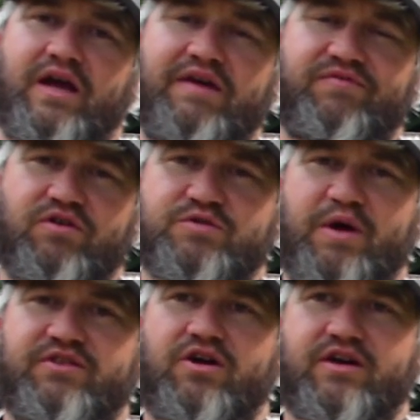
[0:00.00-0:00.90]
Hey folks,
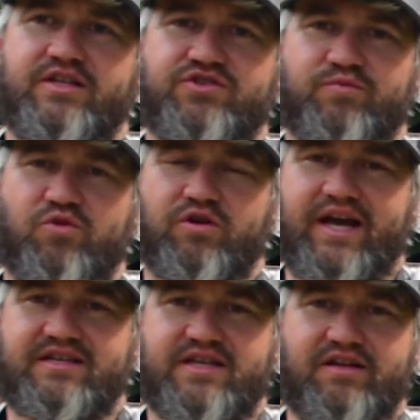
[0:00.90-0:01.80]
Mike Dawkins from
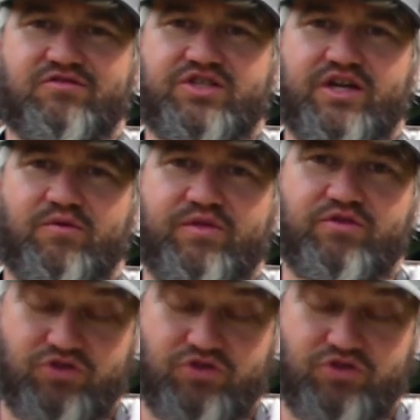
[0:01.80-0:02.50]
Worldcast Anglers here with your